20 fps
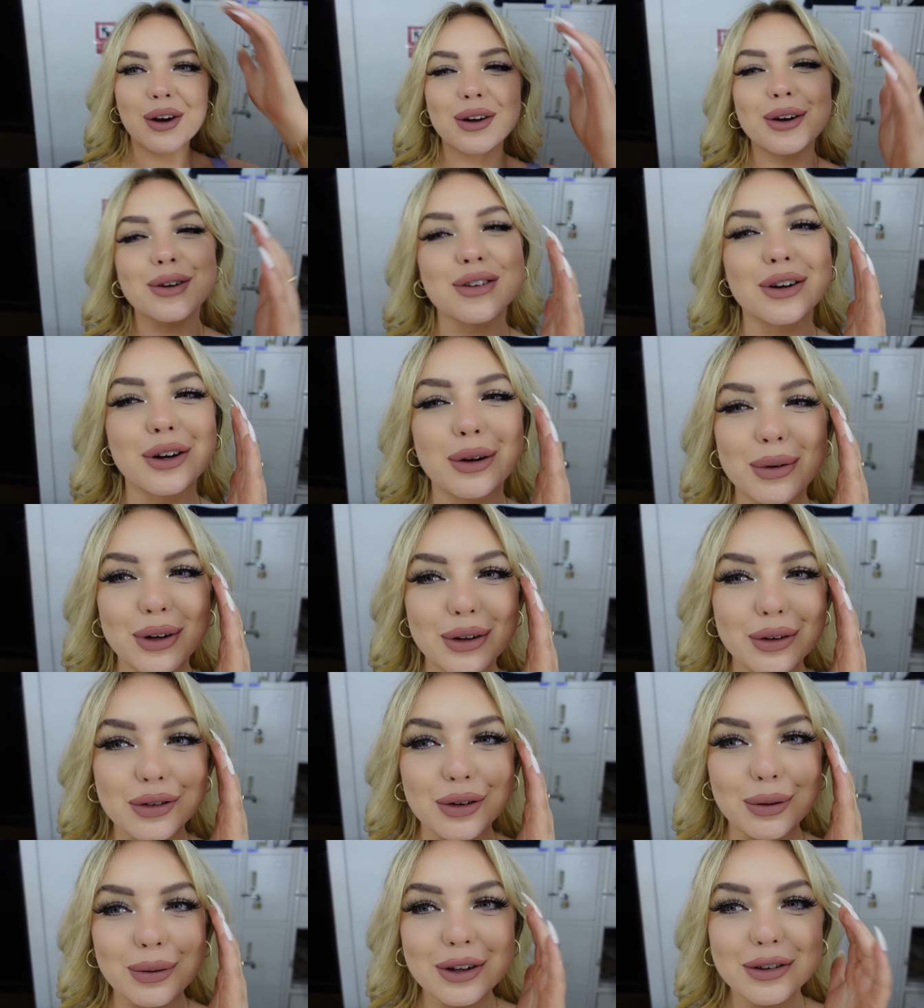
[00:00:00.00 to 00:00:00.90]
And I was like, oh my
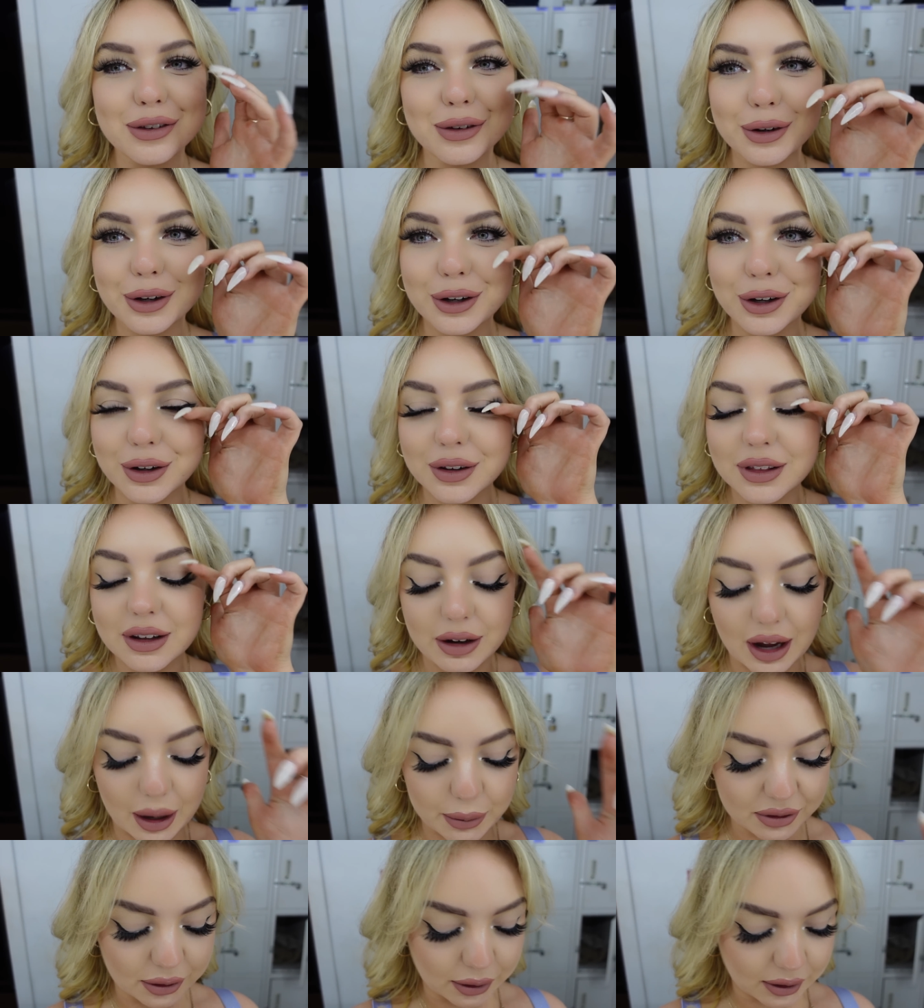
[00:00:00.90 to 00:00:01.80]
God, so that's so cute. They're
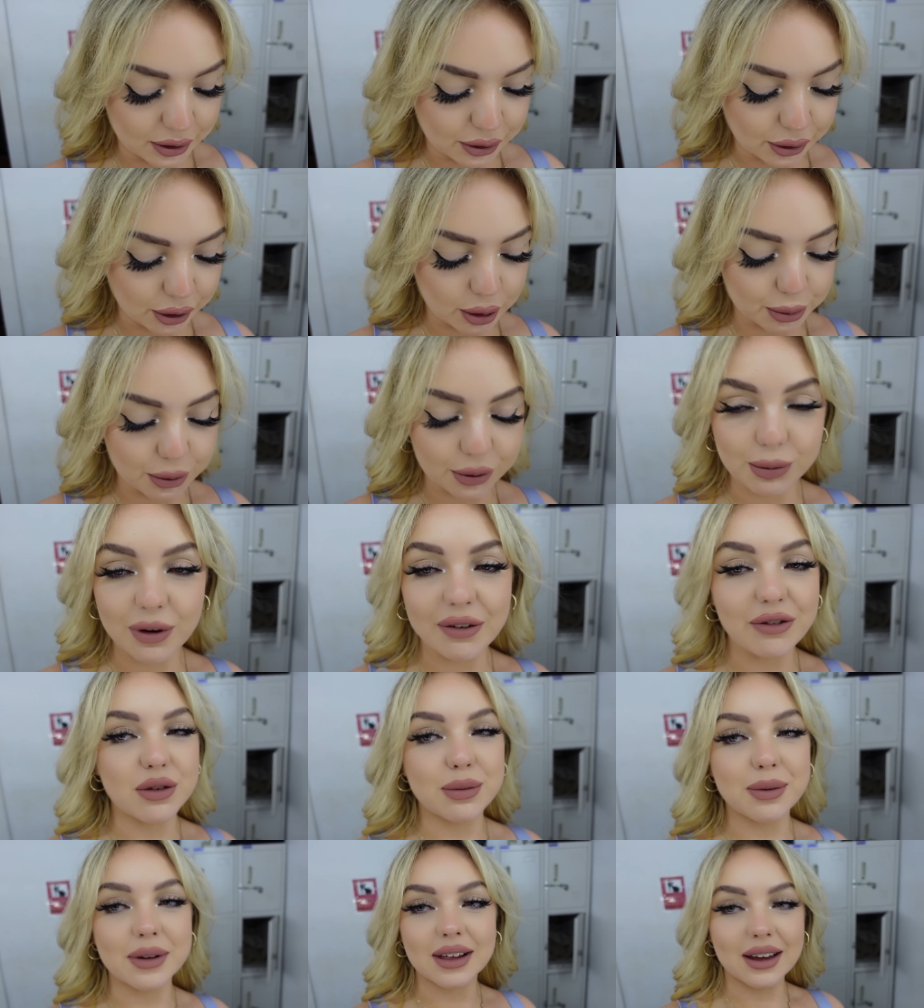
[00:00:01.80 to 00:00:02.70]
absolutely adorable. We've
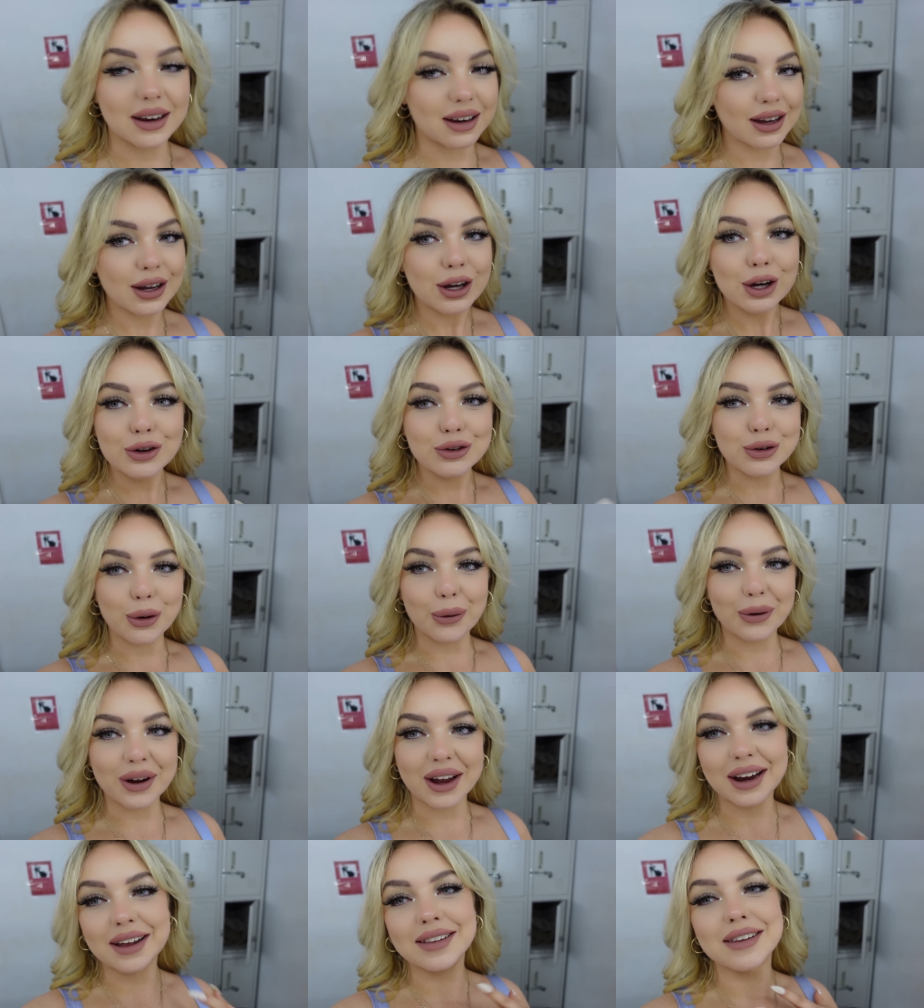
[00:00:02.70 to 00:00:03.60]
just been like
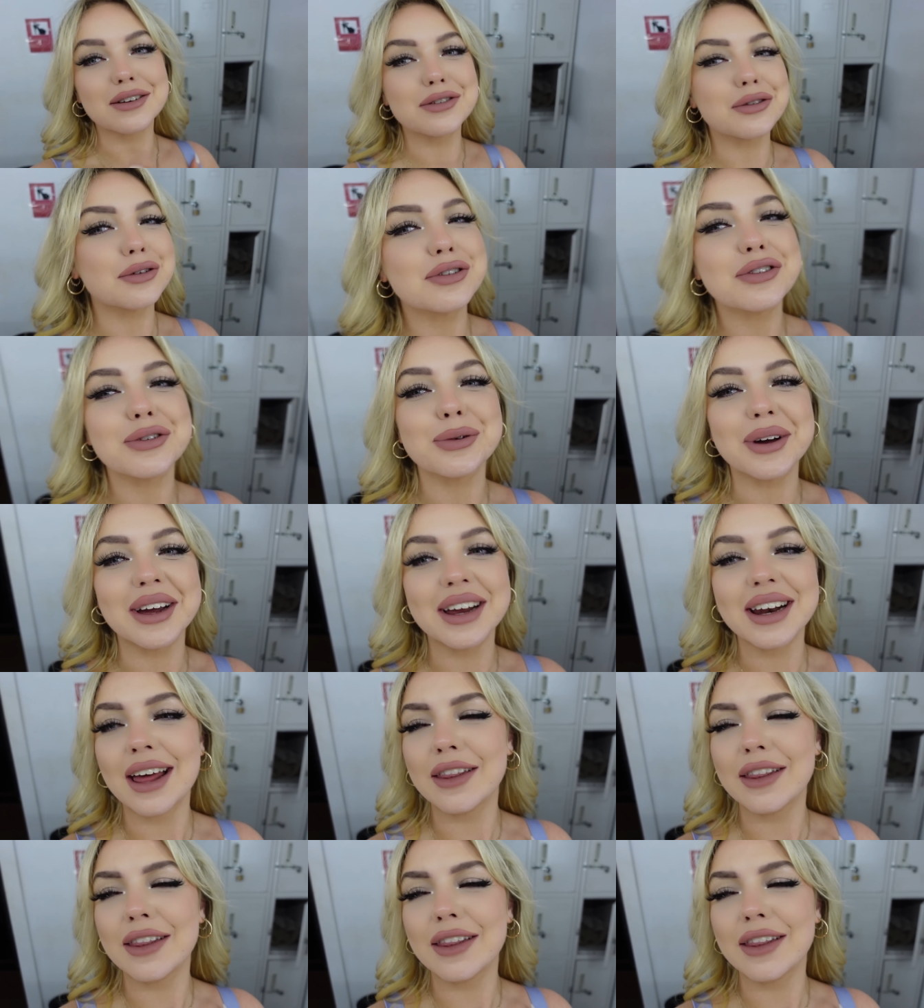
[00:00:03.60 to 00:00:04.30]
talking and they're so sweet.